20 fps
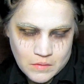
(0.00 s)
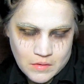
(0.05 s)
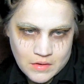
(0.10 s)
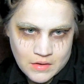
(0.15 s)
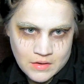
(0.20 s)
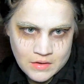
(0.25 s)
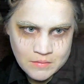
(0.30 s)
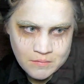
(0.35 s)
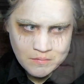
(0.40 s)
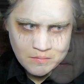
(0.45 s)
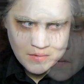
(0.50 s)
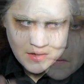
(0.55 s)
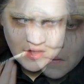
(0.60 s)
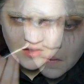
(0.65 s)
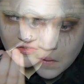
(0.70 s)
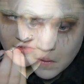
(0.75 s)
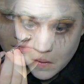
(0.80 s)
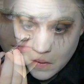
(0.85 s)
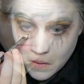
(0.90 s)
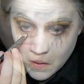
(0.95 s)

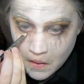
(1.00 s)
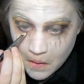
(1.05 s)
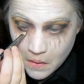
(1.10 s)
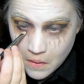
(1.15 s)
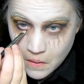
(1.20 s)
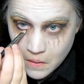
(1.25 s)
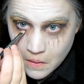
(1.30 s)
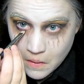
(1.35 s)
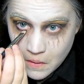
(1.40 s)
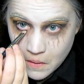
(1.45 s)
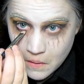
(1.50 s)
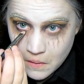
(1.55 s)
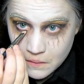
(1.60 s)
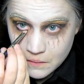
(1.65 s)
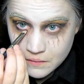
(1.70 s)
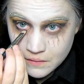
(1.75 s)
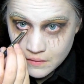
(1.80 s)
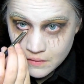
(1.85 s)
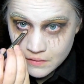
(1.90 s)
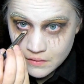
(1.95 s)
80s.
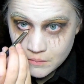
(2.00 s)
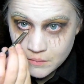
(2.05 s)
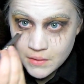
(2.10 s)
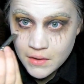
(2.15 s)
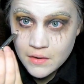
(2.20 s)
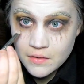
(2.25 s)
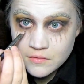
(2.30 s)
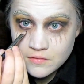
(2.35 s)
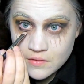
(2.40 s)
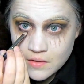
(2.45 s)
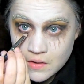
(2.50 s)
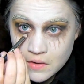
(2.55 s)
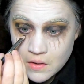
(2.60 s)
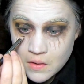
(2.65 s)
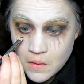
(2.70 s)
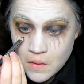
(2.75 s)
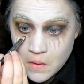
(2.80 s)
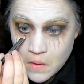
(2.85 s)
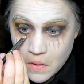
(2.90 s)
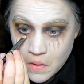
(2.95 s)
Taking the black
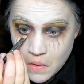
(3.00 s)
shadow